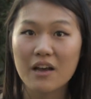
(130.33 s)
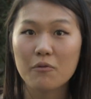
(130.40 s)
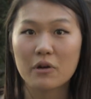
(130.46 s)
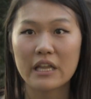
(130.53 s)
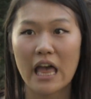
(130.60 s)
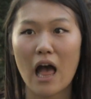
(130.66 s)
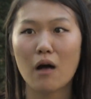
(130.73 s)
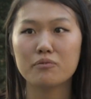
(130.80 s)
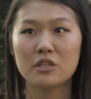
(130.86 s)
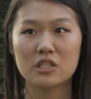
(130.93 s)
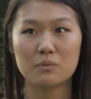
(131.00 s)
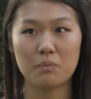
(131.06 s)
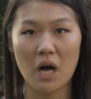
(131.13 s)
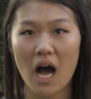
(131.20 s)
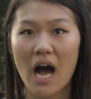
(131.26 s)
really helps
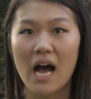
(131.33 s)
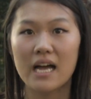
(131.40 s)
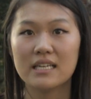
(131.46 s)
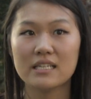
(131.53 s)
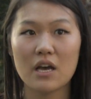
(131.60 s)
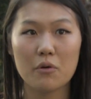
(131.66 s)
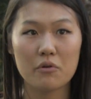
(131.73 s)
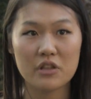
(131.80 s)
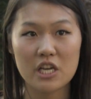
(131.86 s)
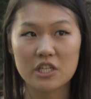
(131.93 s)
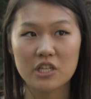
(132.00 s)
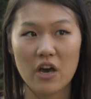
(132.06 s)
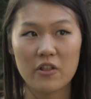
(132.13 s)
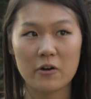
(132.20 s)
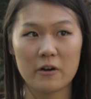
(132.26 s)
us bond with
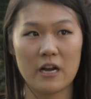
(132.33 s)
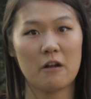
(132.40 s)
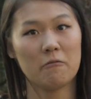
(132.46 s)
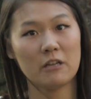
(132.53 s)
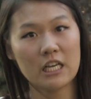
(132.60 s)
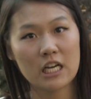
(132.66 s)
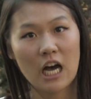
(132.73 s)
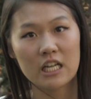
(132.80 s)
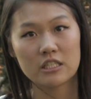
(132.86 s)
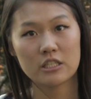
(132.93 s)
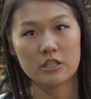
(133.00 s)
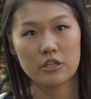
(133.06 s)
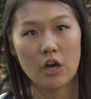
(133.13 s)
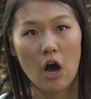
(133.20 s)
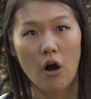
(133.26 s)
each other and I really got
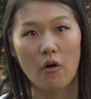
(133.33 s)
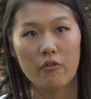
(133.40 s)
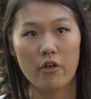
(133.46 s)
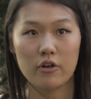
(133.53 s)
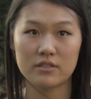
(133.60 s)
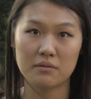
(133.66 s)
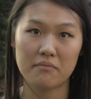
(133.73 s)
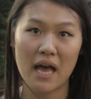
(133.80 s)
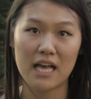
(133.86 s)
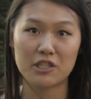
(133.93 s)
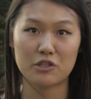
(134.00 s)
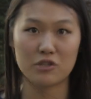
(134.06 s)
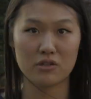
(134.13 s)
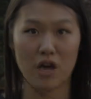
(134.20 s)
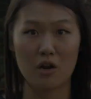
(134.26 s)
to know those
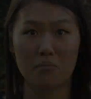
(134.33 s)
ambassadors on